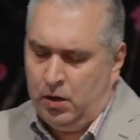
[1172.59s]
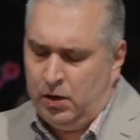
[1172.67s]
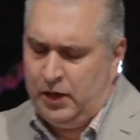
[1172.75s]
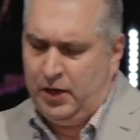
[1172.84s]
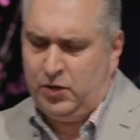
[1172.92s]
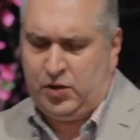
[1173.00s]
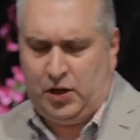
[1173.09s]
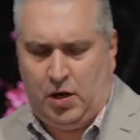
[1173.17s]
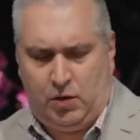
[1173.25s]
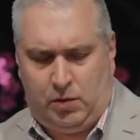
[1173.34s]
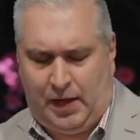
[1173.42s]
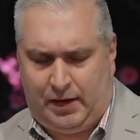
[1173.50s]

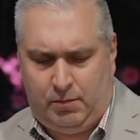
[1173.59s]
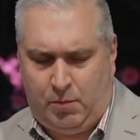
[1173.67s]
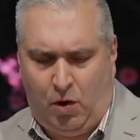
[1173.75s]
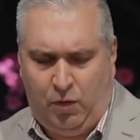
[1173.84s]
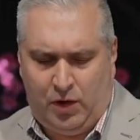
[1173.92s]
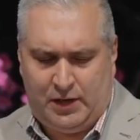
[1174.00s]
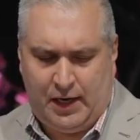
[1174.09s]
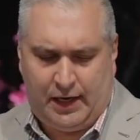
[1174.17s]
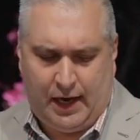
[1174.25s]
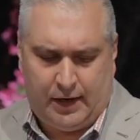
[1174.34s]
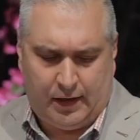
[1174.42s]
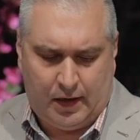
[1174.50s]
like over a
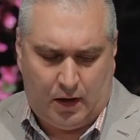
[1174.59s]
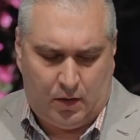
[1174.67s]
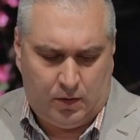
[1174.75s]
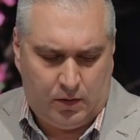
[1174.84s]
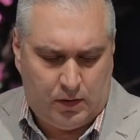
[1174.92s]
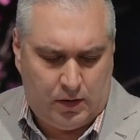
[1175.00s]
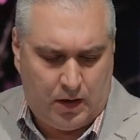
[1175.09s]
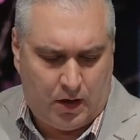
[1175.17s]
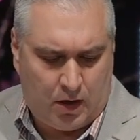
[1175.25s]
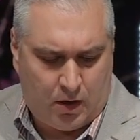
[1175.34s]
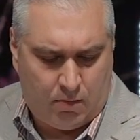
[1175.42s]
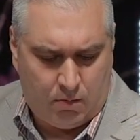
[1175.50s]
decade ago,
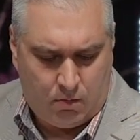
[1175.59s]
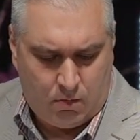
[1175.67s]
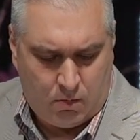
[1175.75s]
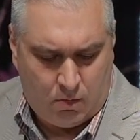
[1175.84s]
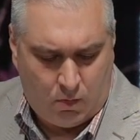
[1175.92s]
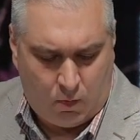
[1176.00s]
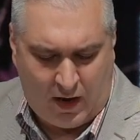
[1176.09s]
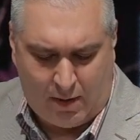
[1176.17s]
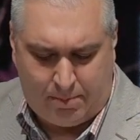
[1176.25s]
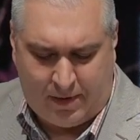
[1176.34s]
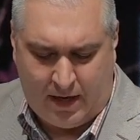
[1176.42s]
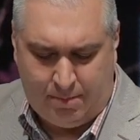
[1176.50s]
we had
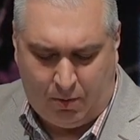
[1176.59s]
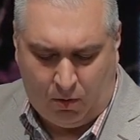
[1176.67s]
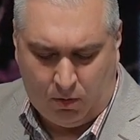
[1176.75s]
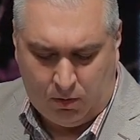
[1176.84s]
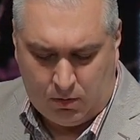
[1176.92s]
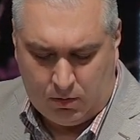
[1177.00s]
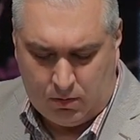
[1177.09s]
people,